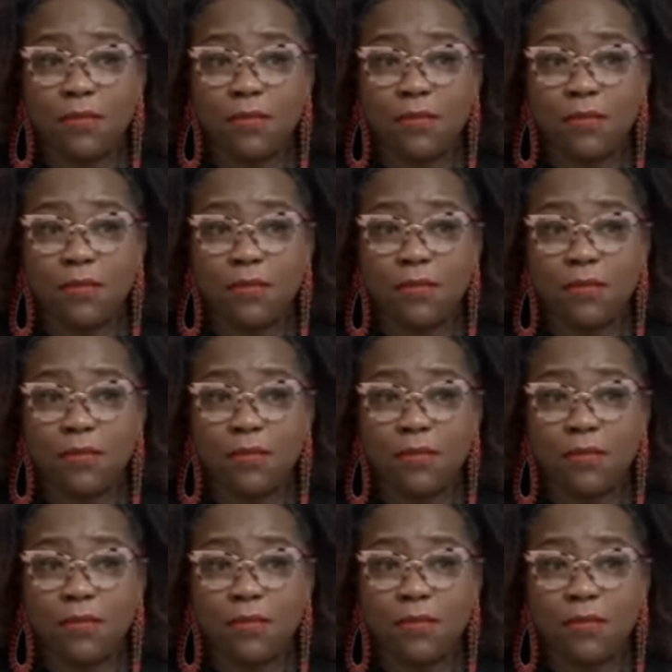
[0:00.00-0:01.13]

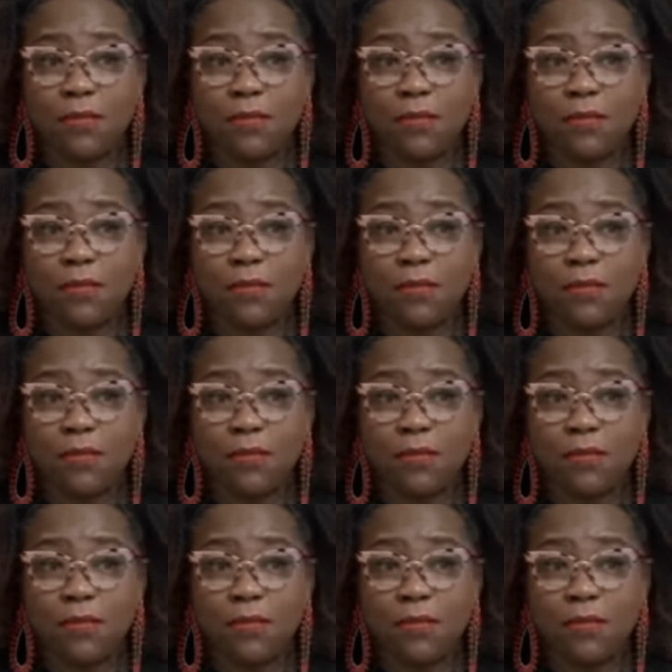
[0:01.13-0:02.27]

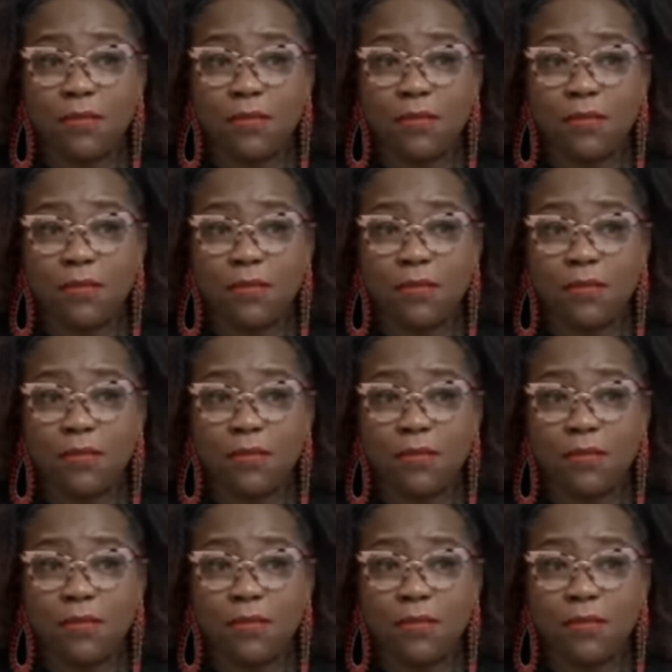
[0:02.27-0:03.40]

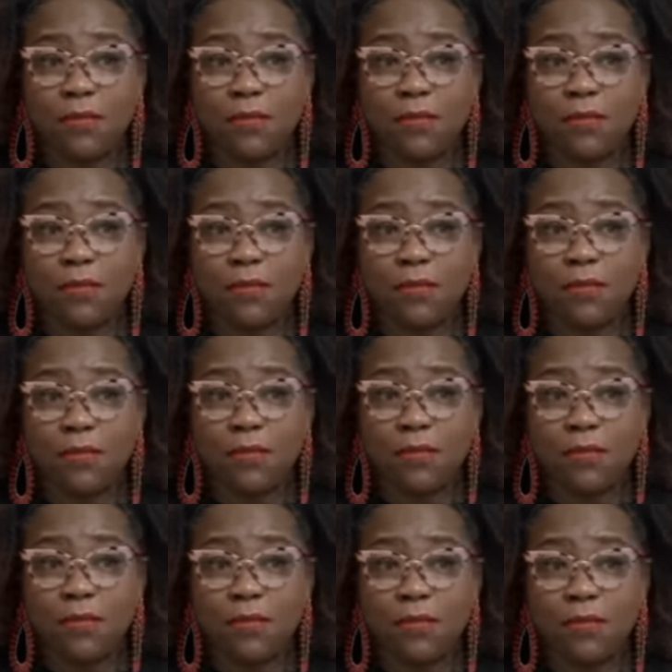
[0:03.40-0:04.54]

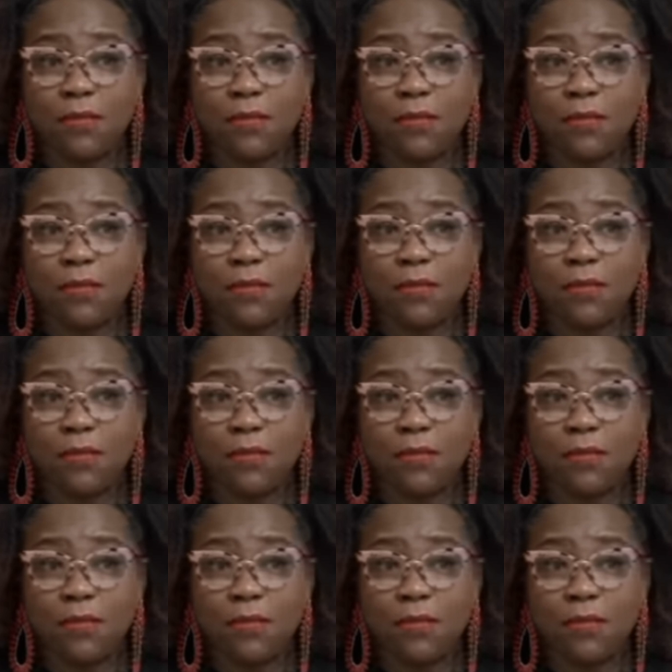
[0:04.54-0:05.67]

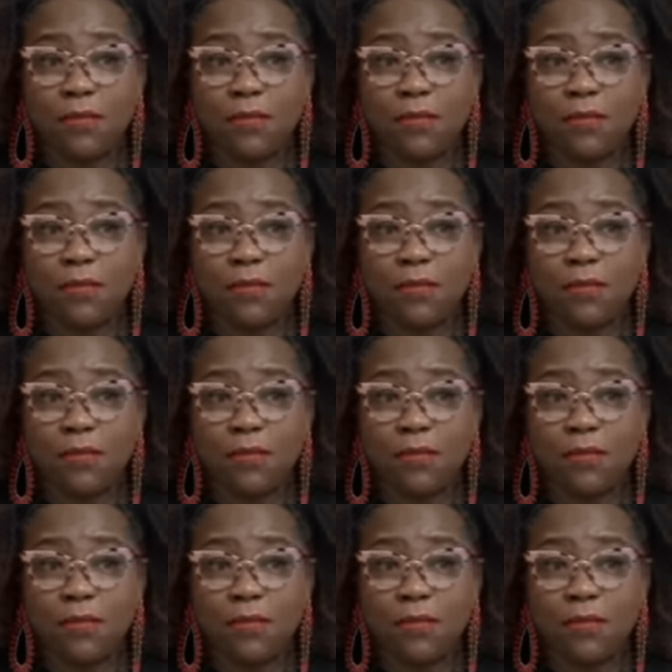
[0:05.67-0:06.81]

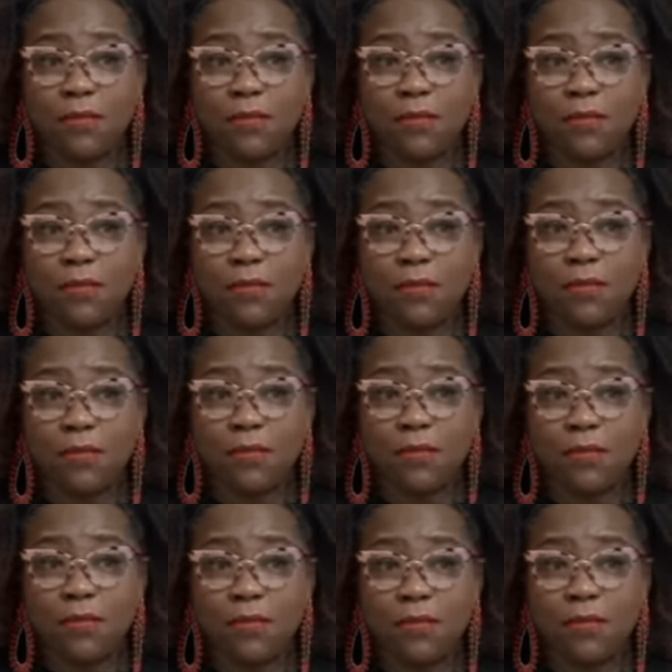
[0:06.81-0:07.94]

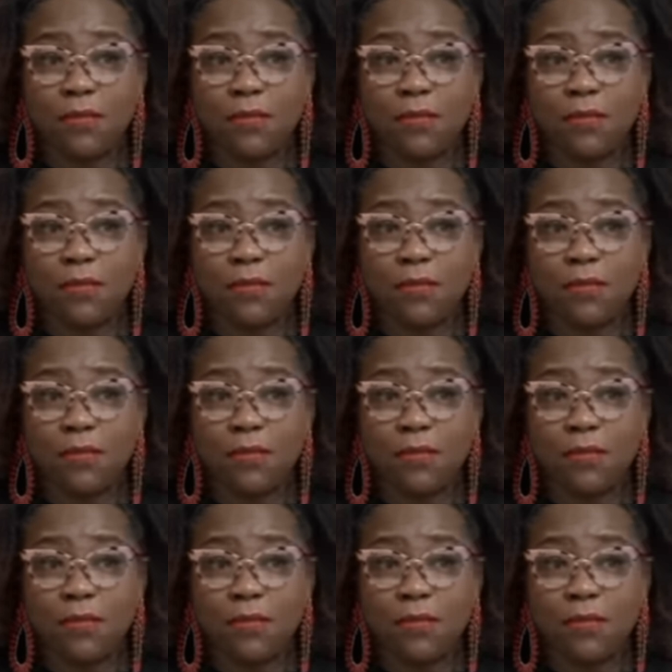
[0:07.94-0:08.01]
(silent)